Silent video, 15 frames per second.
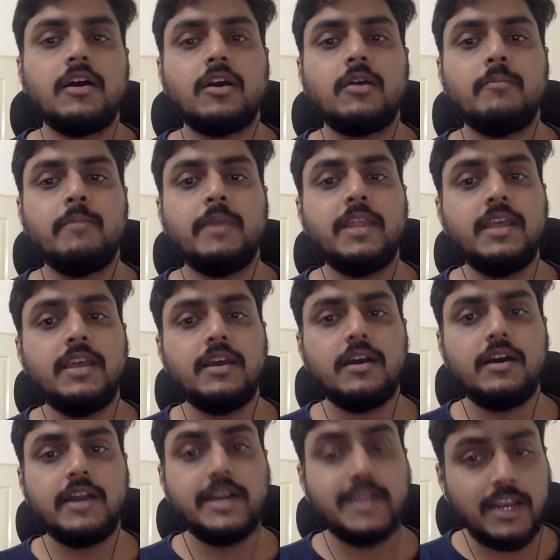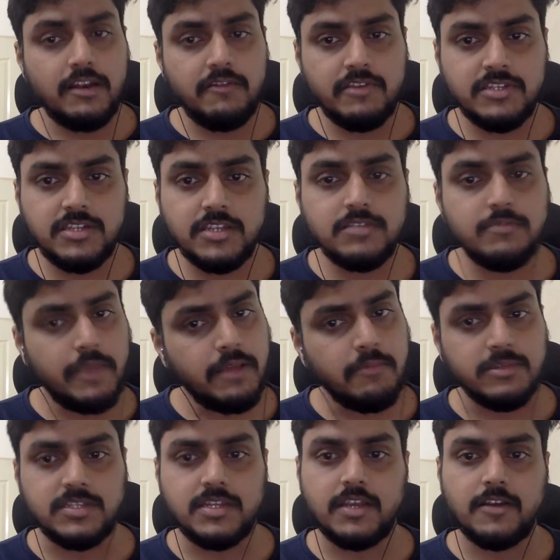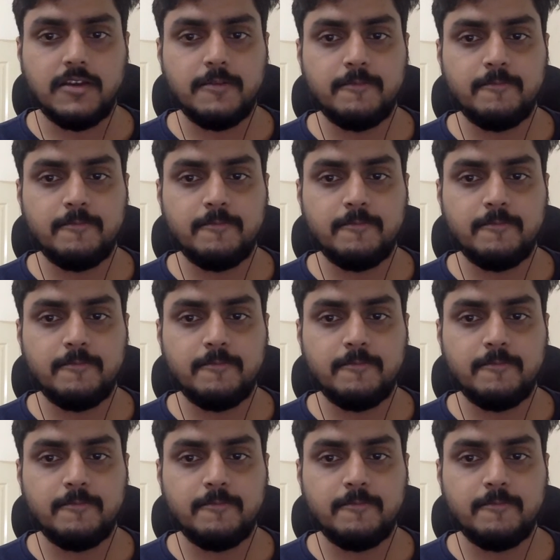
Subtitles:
many retail investors make mistake.